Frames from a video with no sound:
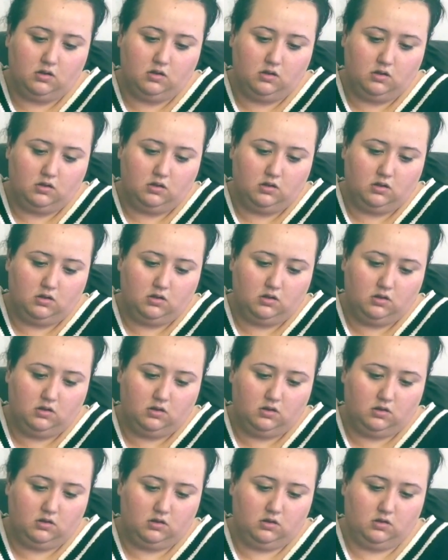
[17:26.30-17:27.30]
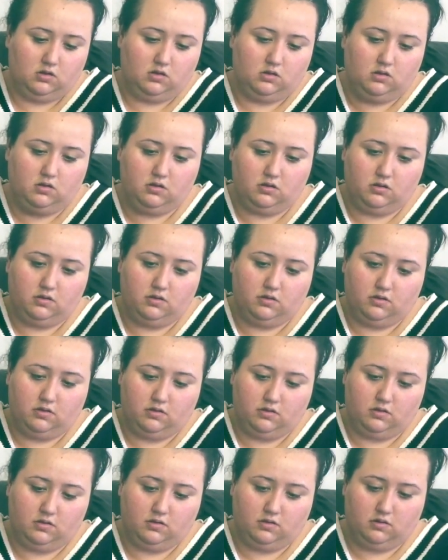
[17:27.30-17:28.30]

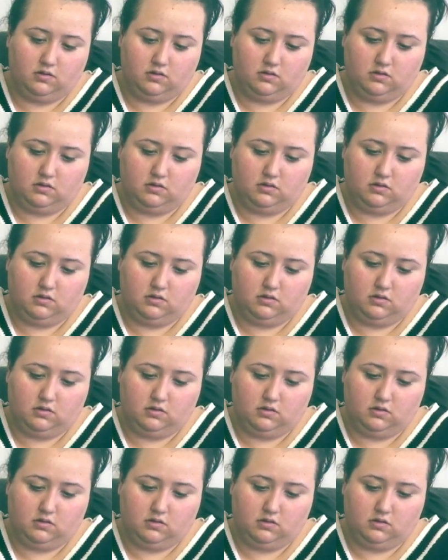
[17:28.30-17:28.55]
(not speaking)